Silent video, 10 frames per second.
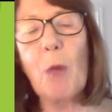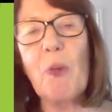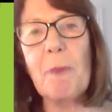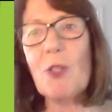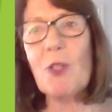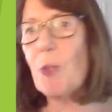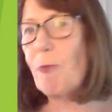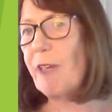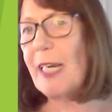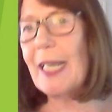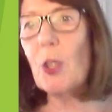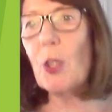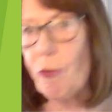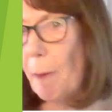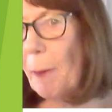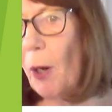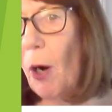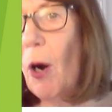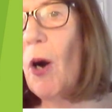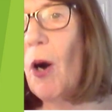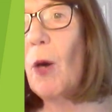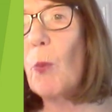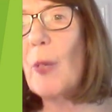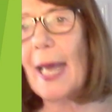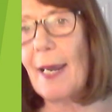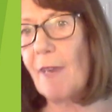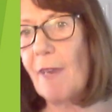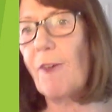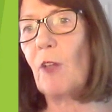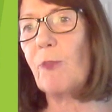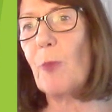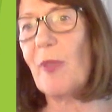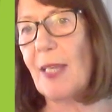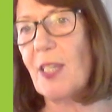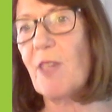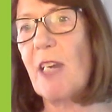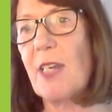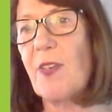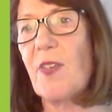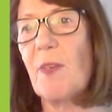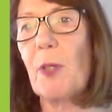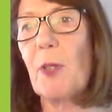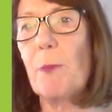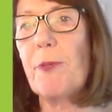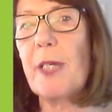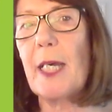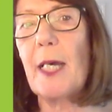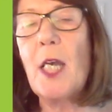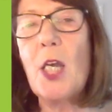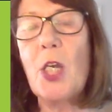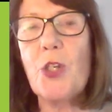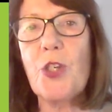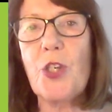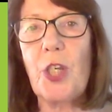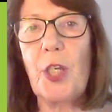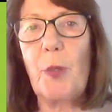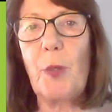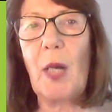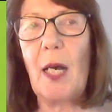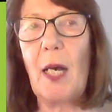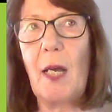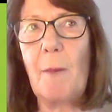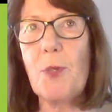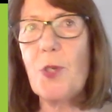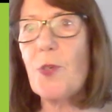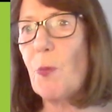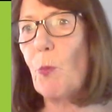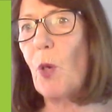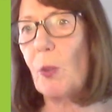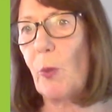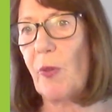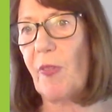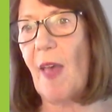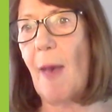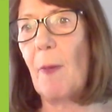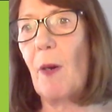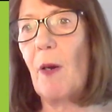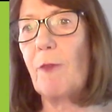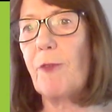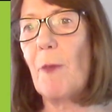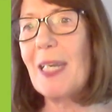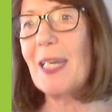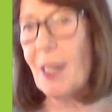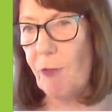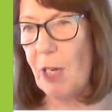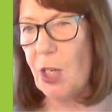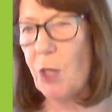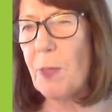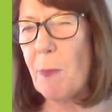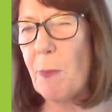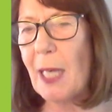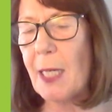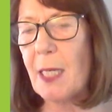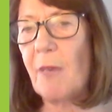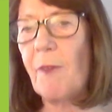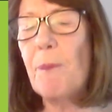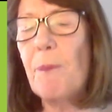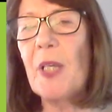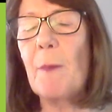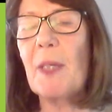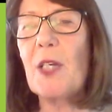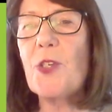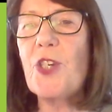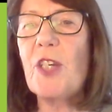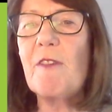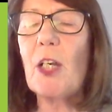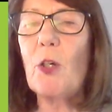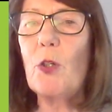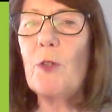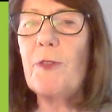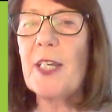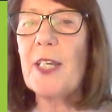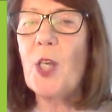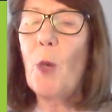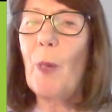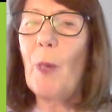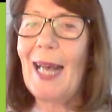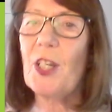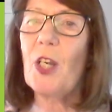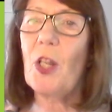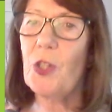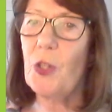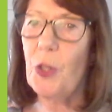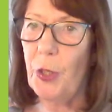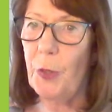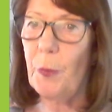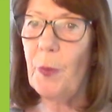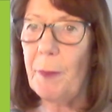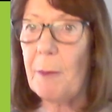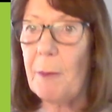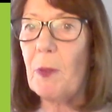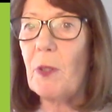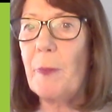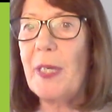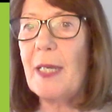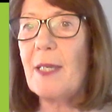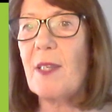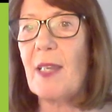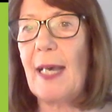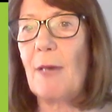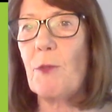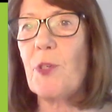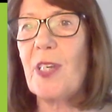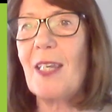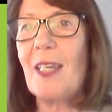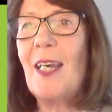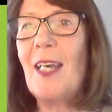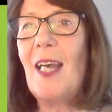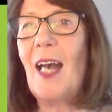We've built up really good rapport. We're getting involved with Anti-Racism Cumbria to do some work with them from an integration perspective, because during COVID, we had a lot of new people coming into the county,